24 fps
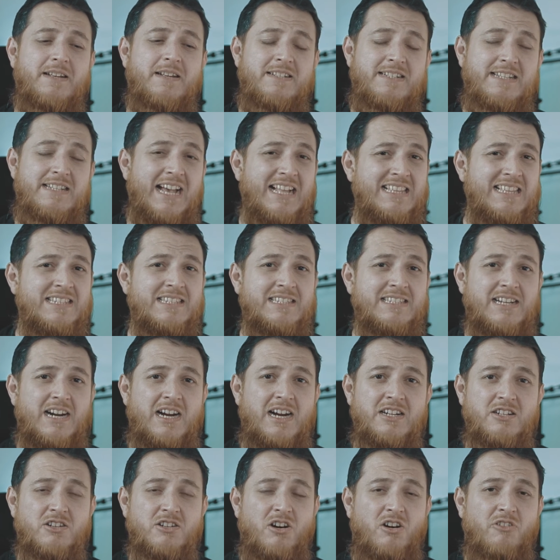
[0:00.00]
dense
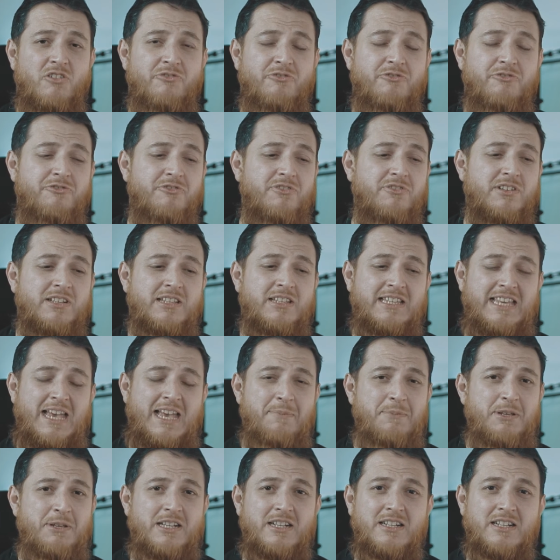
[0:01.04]
kind of
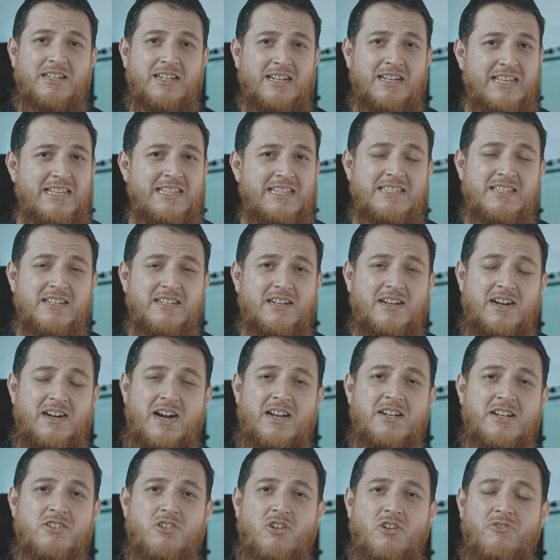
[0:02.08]
chemical cleanser
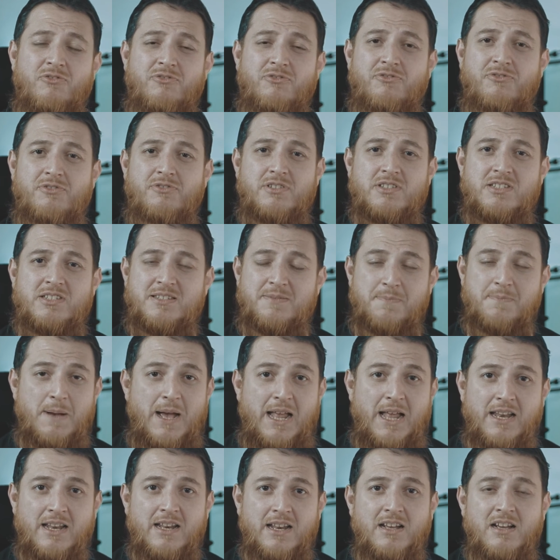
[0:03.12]
kind of
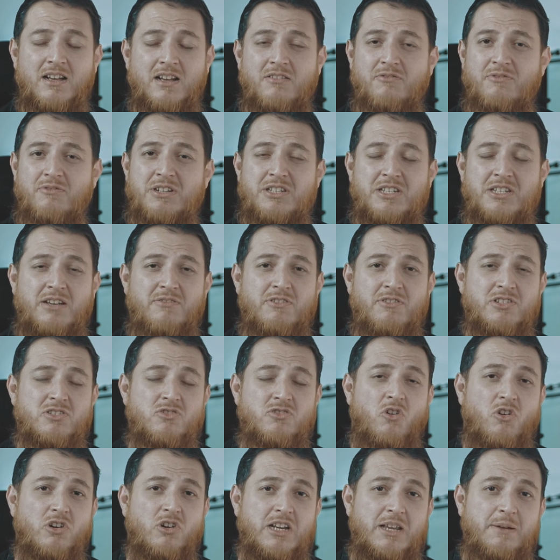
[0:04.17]
smell, which I was
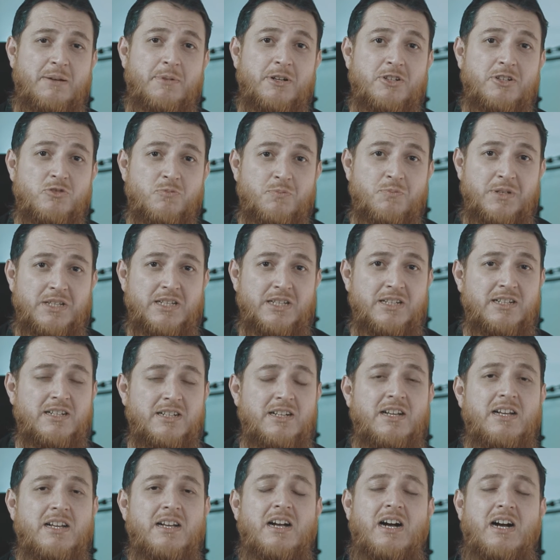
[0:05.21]
not able to bear.
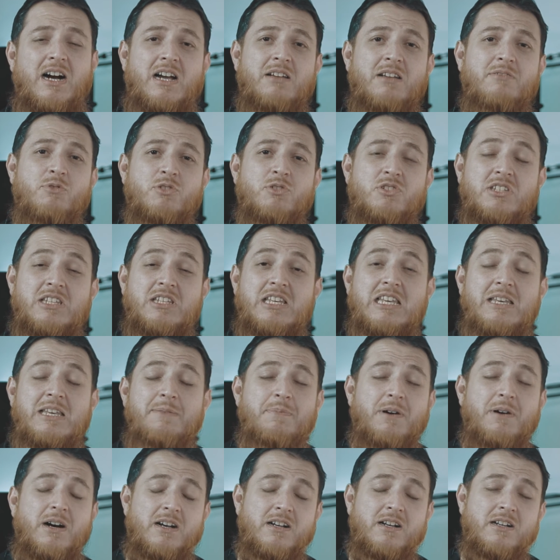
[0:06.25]

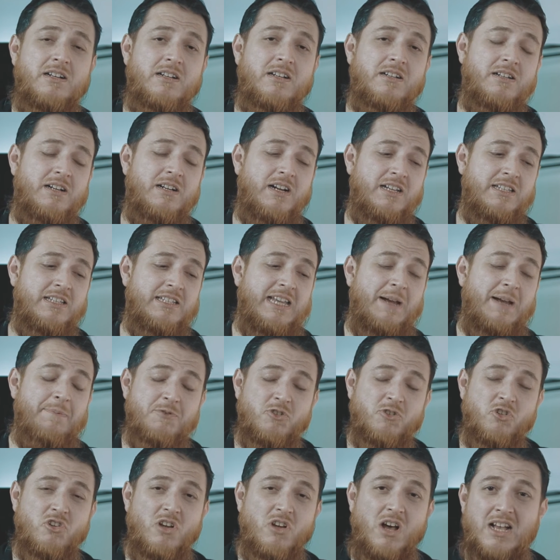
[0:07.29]
I kept
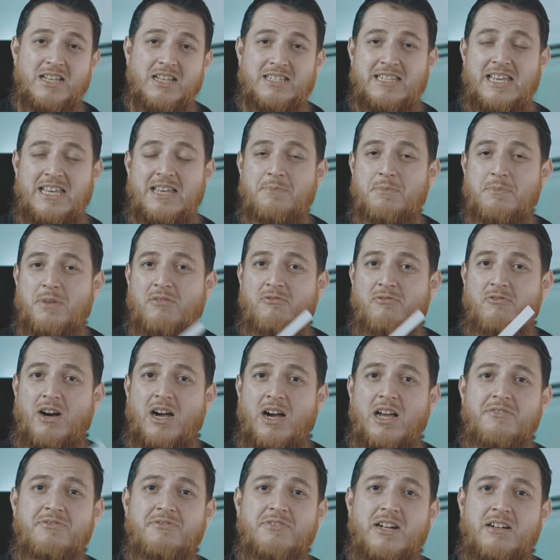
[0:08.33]
on asking my
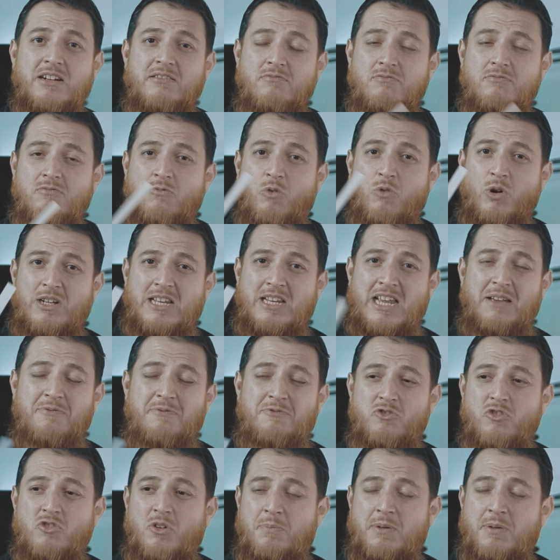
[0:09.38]
wife that what have
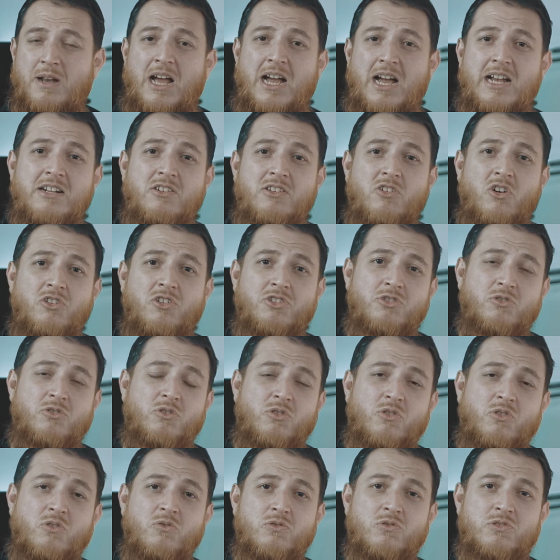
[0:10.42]
you applied on your
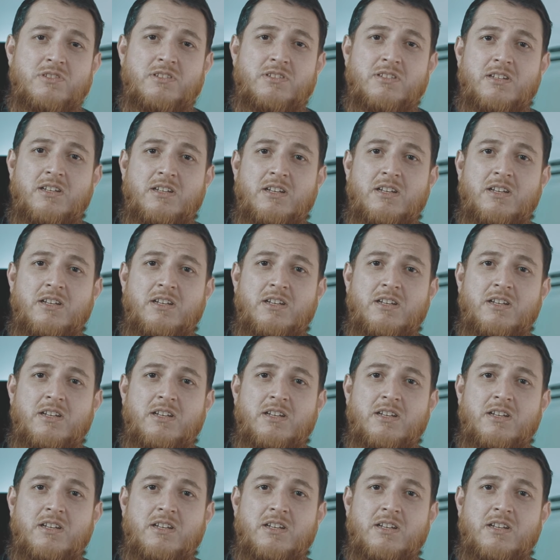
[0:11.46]
clothes.